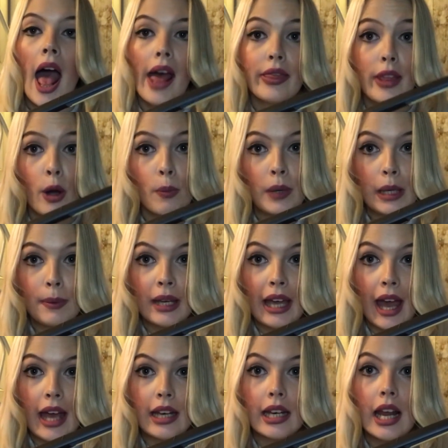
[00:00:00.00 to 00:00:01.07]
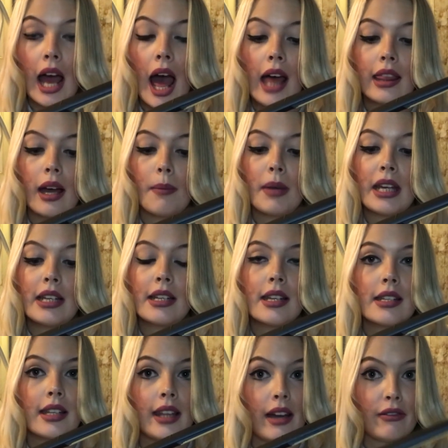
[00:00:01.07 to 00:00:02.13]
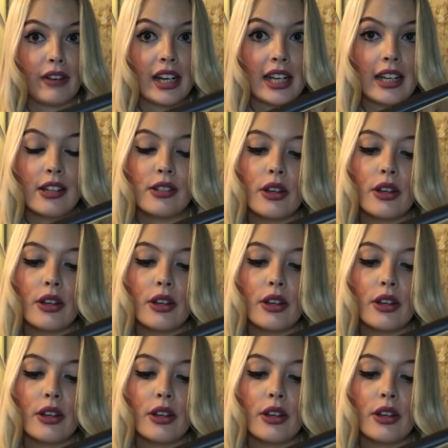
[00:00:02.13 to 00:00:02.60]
and they'll bleep again, and that means they're ready.